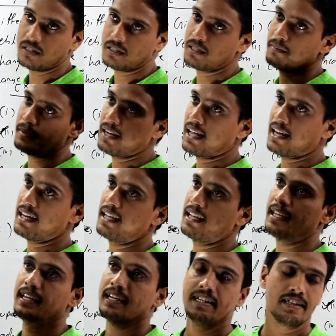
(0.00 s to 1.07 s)

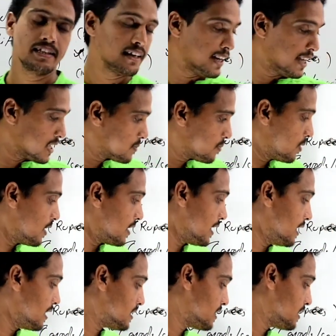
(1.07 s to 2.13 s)
Similarly, the next point
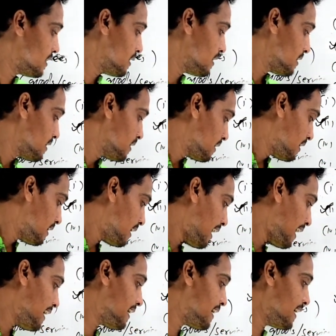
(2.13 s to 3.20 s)
is
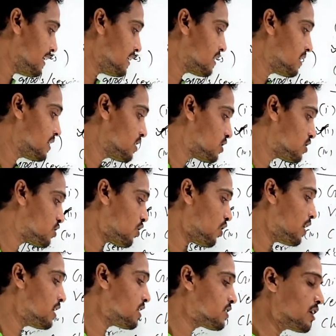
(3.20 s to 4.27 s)
likings,
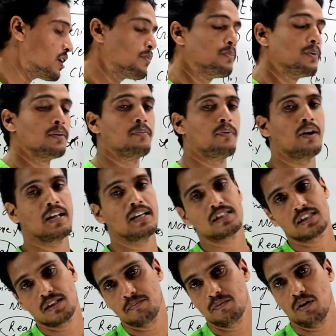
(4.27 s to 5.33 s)
choice or
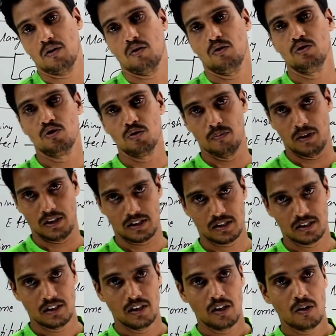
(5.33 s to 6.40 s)
preference of the consumers.
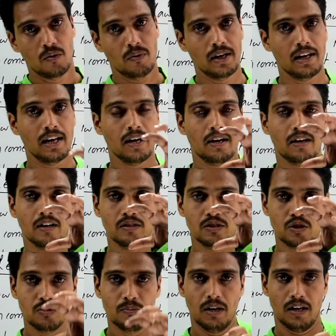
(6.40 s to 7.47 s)
When a
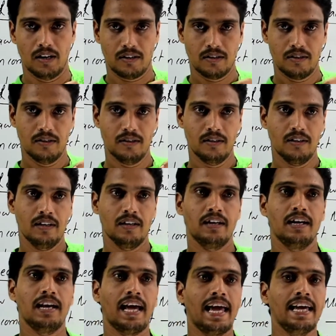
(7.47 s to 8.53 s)
consumer
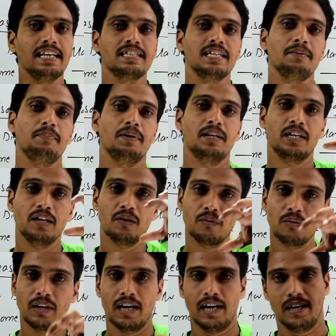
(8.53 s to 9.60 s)
likes a
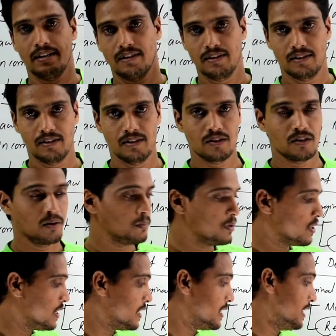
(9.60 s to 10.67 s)
particular
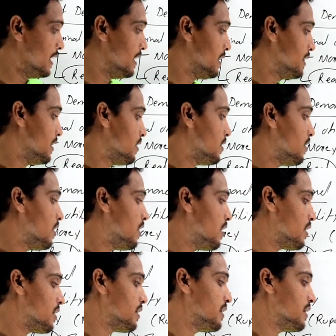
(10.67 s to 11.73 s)
commodity,
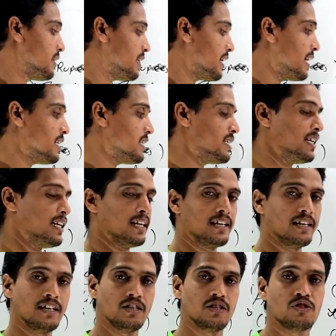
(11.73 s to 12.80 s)
or there is
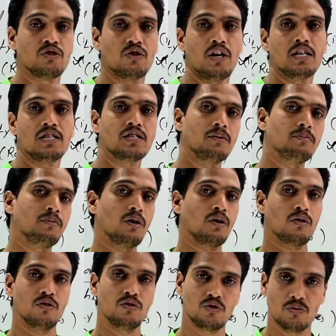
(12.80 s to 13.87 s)
a choice of the
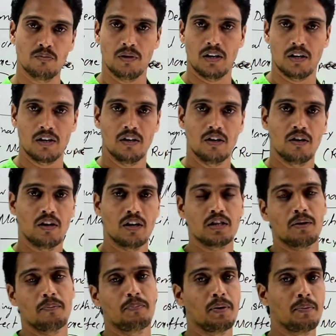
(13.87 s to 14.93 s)
consumer or
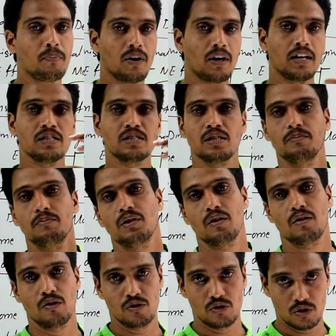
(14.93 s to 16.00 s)
the preference of the
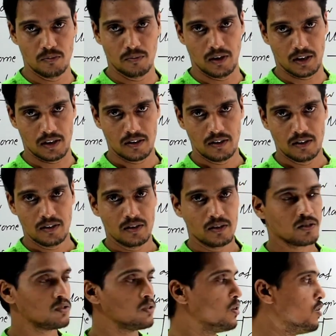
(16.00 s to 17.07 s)

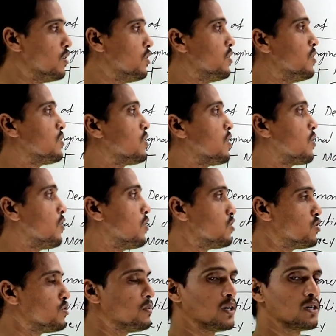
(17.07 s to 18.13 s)
consumer, so the
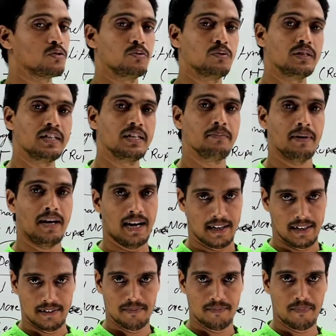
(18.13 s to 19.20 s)
consumer should
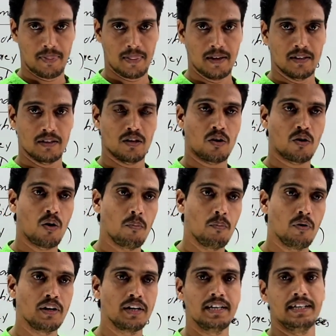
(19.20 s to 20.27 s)
demand the
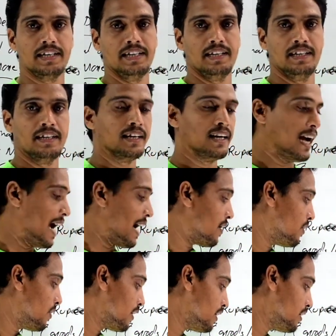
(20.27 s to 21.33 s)
commodity
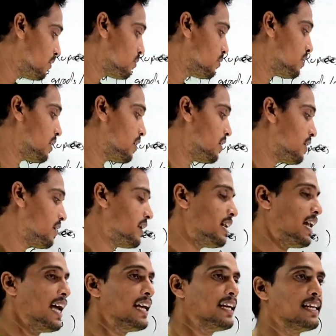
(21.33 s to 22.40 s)
according to the
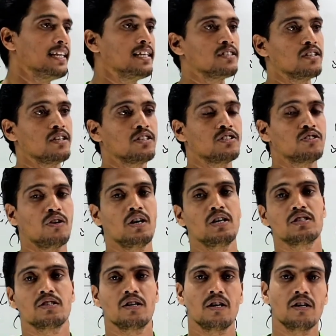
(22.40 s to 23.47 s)
likings or
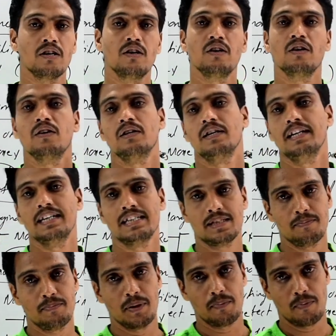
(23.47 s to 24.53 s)
choice or its
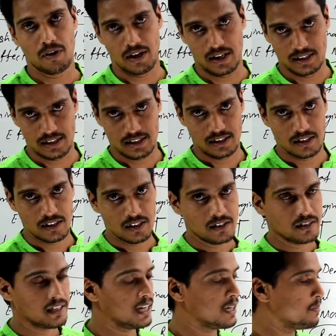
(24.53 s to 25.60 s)
preference.
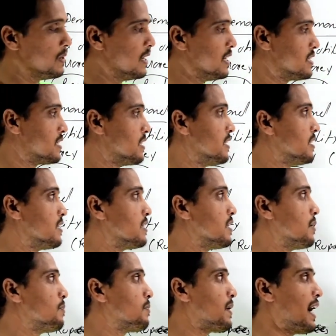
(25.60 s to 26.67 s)
That means
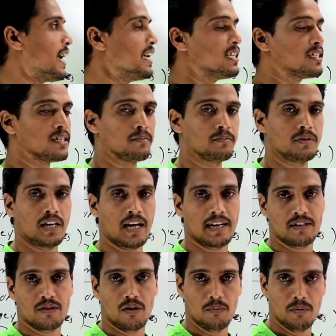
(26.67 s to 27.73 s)
the price of
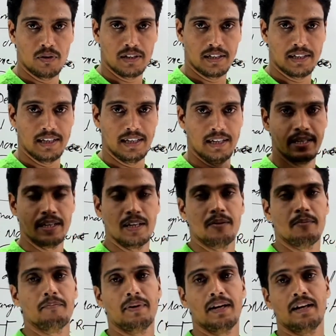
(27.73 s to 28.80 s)
that
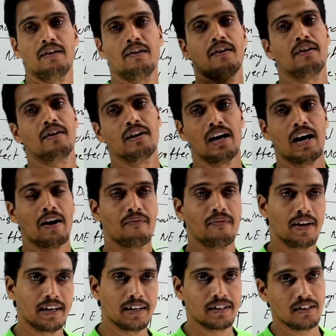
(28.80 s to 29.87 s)
commodity may not
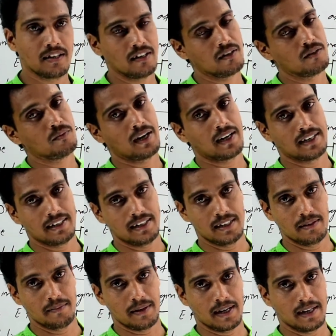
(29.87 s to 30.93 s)
affect the quantity
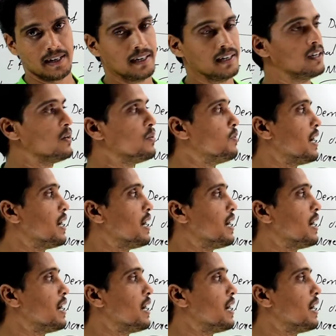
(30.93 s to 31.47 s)
demanded.